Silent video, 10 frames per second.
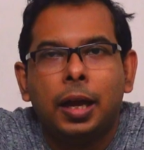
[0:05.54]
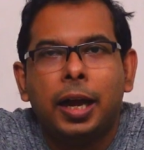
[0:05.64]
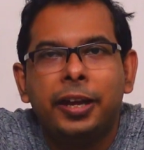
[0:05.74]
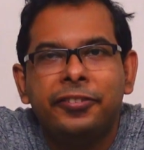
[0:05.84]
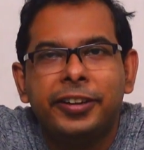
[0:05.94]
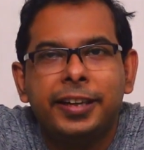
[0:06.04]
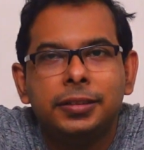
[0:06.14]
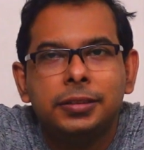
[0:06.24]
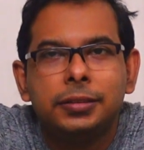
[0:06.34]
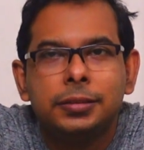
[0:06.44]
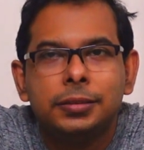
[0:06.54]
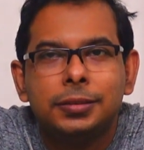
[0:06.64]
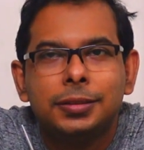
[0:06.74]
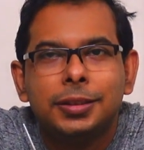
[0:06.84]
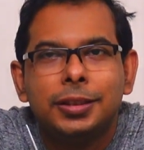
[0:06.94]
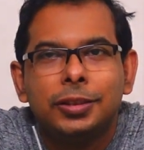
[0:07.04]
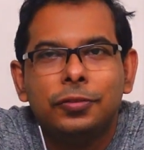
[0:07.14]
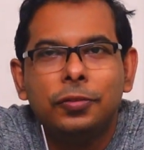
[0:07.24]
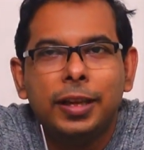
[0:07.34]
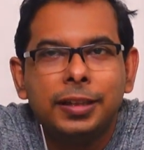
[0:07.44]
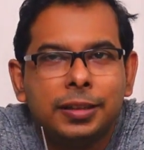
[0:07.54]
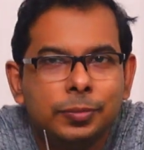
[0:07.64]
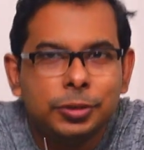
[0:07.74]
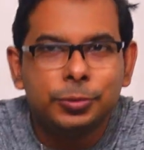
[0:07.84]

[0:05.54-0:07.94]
Hi friends, welcome